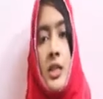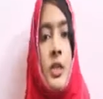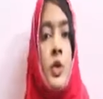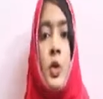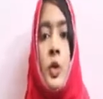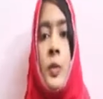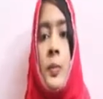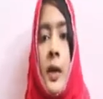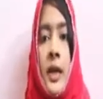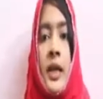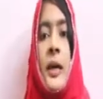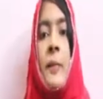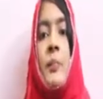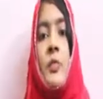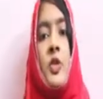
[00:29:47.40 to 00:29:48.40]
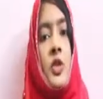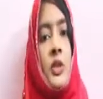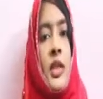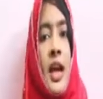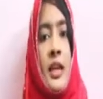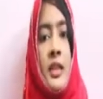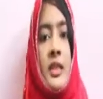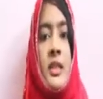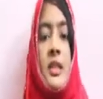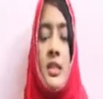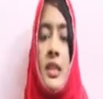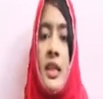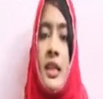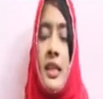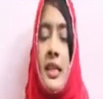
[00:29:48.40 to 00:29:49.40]
tooth bud. So that
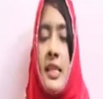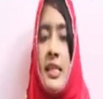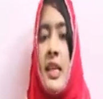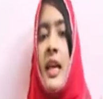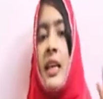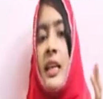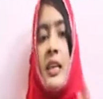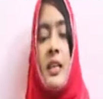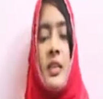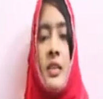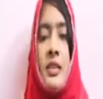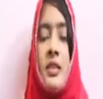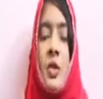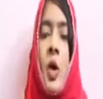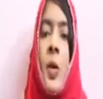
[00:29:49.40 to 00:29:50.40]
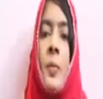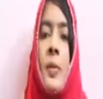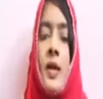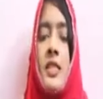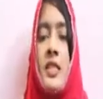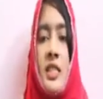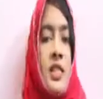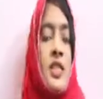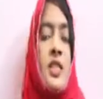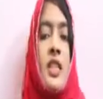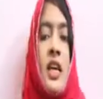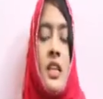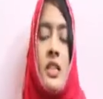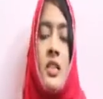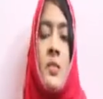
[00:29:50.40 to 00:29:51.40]
the tetracycline complex just
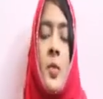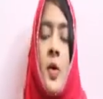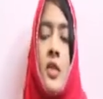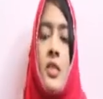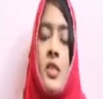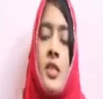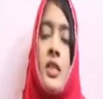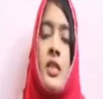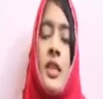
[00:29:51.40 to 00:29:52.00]
gets deposited in